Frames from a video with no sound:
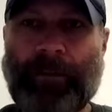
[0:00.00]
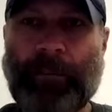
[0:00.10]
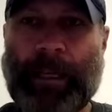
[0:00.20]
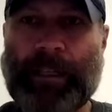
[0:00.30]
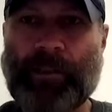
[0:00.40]
to
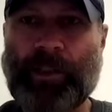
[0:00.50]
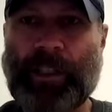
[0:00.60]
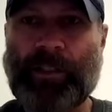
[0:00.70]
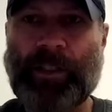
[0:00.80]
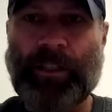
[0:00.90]
be
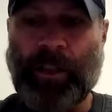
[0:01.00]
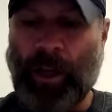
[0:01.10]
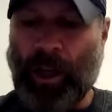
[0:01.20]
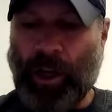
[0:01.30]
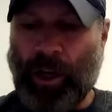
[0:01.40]
consistent.
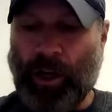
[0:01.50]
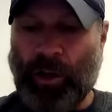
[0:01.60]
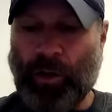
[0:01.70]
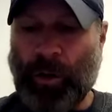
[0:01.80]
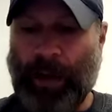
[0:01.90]

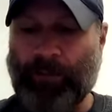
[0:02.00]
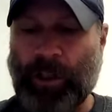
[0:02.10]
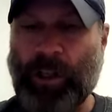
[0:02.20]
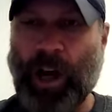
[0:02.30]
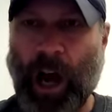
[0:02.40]
You have to
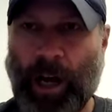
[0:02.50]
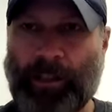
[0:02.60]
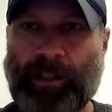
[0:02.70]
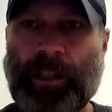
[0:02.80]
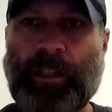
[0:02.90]

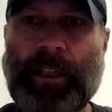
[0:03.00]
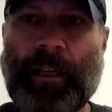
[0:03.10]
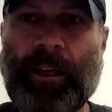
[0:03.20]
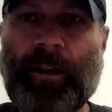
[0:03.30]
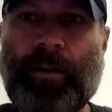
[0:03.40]
constantly
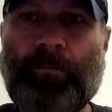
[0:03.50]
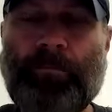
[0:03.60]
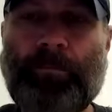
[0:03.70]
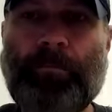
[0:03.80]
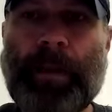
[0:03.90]

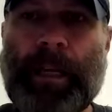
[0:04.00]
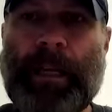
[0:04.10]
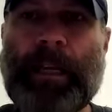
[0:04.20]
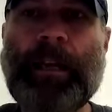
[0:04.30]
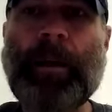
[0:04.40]

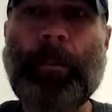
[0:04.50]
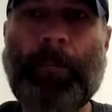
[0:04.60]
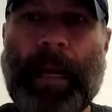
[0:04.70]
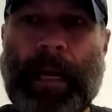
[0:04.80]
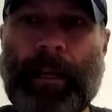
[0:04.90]
be
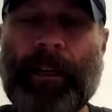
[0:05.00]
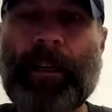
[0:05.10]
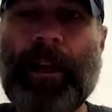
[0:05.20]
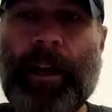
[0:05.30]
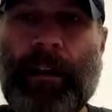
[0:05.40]
mailing
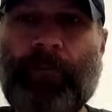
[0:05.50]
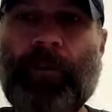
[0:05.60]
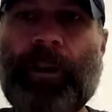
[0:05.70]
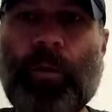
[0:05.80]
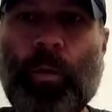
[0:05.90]

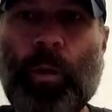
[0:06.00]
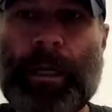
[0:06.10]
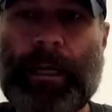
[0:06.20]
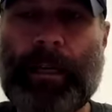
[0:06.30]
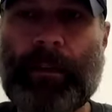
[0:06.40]
every
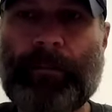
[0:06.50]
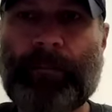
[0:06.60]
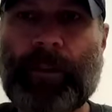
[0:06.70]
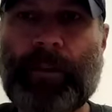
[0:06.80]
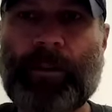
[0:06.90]
week
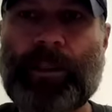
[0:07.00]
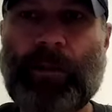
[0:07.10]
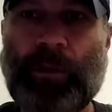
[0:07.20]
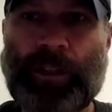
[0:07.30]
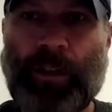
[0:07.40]
to see
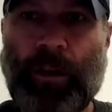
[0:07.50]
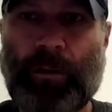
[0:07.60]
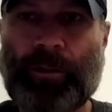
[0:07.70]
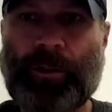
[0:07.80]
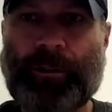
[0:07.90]

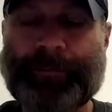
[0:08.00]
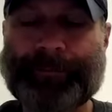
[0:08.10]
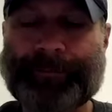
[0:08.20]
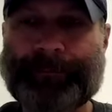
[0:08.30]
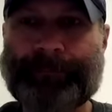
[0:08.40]
results.
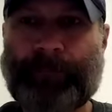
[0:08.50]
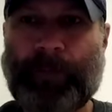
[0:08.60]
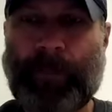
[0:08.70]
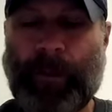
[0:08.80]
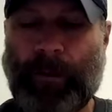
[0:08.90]

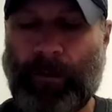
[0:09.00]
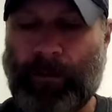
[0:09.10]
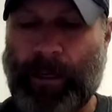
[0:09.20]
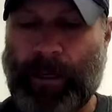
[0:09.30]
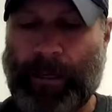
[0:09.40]

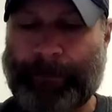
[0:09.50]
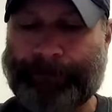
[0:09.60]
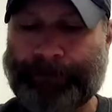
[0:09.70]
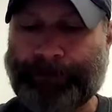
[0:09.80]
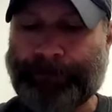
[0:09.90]
Okay?
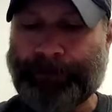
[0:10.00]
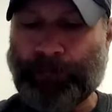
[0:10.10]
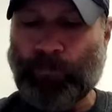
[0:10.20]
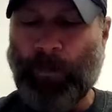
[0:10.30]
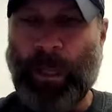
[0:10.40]

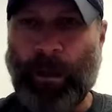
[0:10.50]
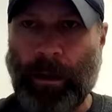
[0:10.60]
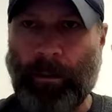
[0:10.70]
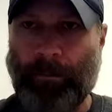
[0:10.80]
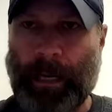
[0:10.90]

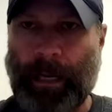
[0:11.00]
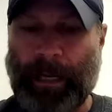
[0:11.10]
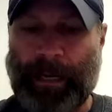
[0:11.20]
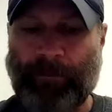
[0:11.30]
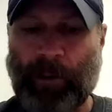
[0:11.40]
Mail
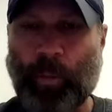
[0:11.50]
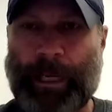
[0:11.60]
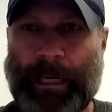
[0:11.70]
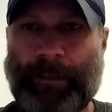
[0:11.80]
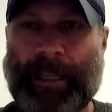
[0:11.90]
out every
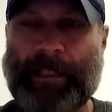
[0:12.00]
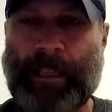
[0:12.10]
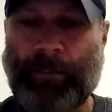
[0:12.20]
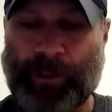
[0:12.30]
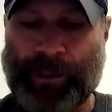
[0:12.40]
week. That's
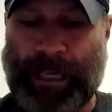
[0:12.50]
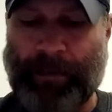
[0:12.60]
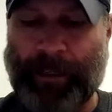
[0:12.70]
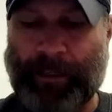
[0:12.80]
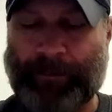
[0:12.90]
number seven.